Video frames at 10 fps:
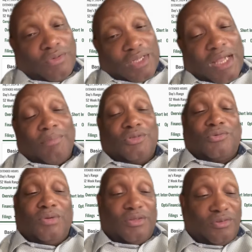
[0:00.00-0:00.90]
the gamma
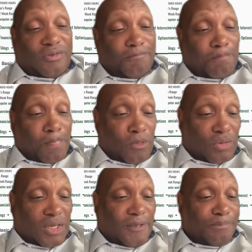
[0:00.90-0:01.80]
squeezes.
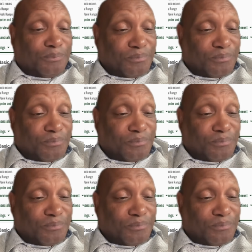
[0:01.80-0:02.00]
Okay?